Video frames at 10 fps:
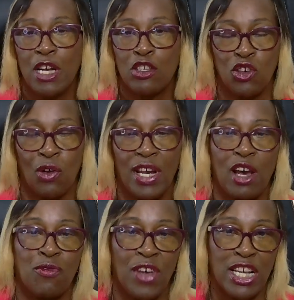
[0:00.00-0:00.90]
Join our
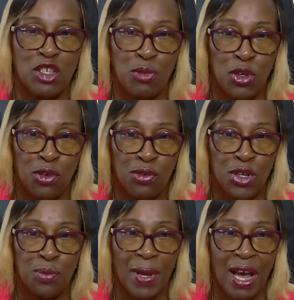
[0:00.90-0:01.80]
Facebook
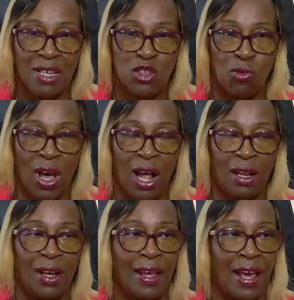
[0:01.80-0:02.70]
group as
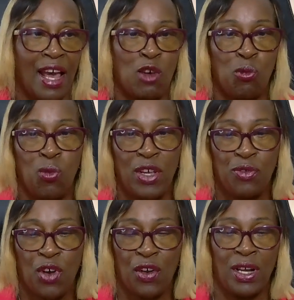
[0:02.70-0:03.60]
well. and we've
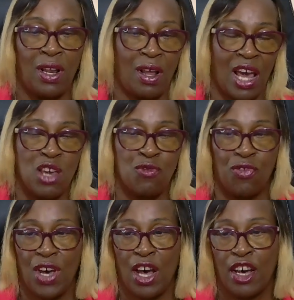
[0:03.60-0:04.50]
got a live
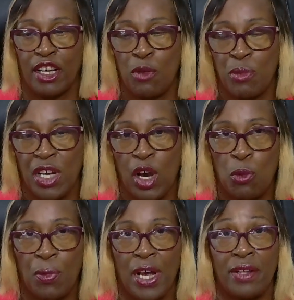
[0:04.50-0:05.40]
uh, coming
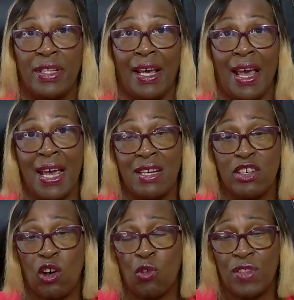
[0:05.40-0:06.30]
up at the end
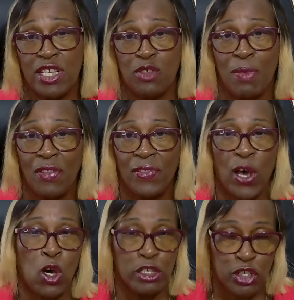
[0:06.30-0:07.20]
of this month,
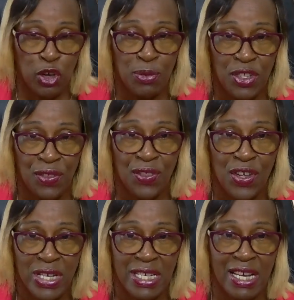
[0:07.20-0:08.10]
October the
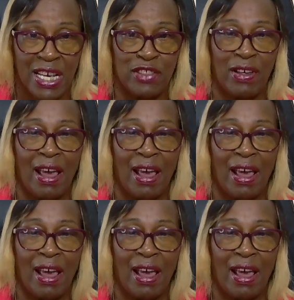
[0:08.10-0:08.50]
thirtieth.